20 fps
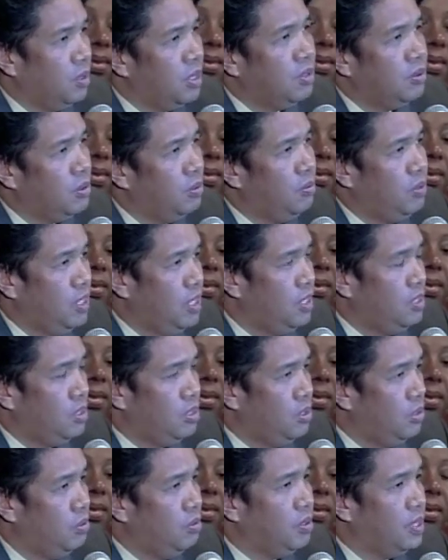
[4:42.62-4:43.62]
do we need to
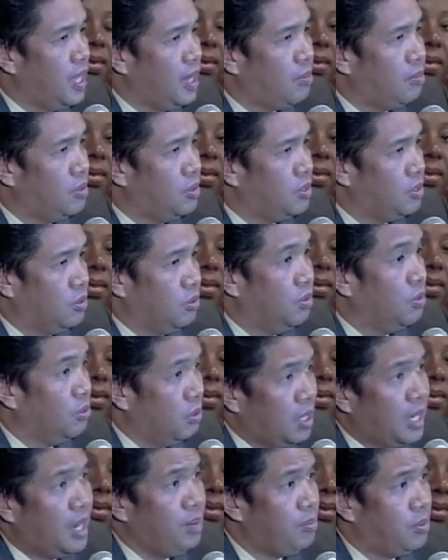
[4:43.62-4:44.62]
do with that person? Well,
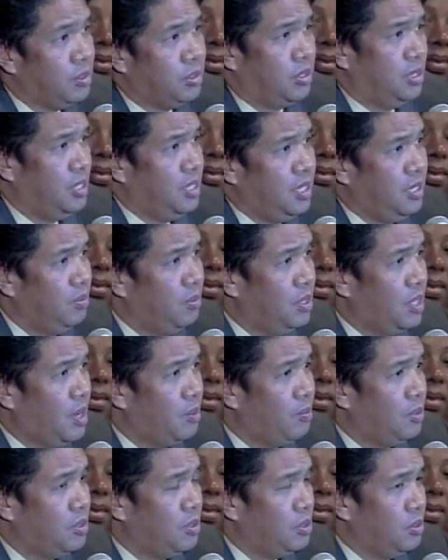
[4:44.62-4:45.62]
what I personally did with
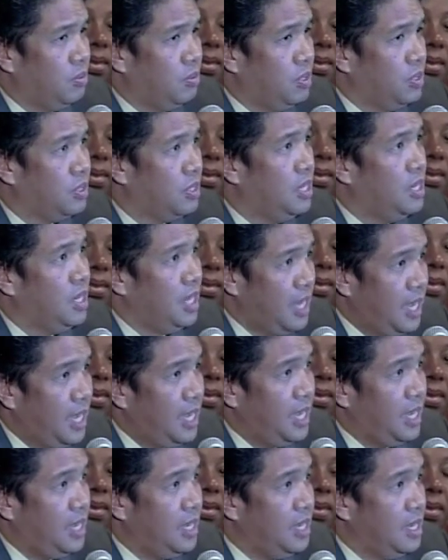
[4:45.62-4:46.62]
that person was
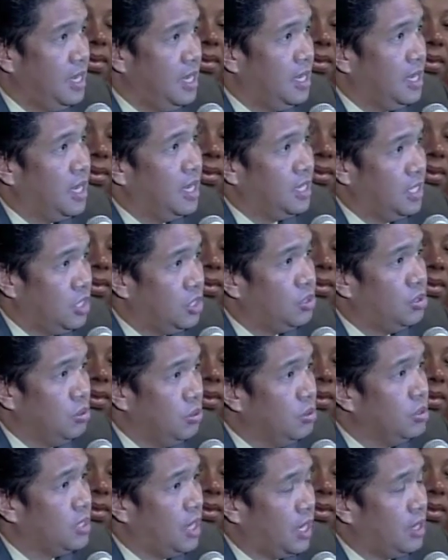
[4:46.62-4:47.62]
get his
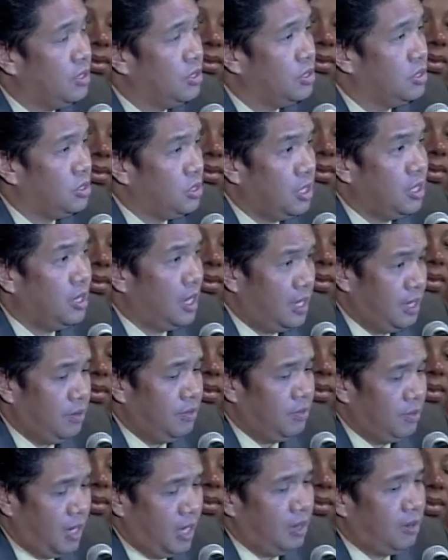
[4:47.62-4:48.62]
tools out
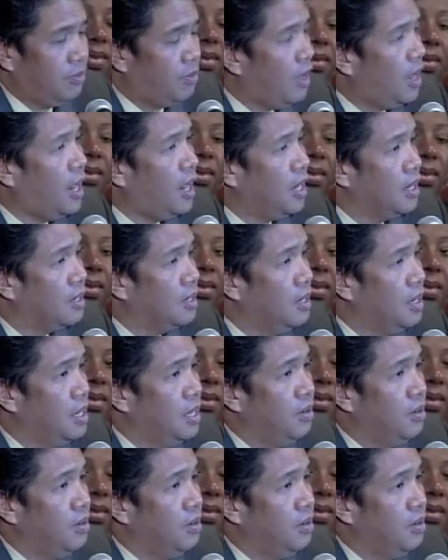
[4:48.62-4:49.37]
of Hawk,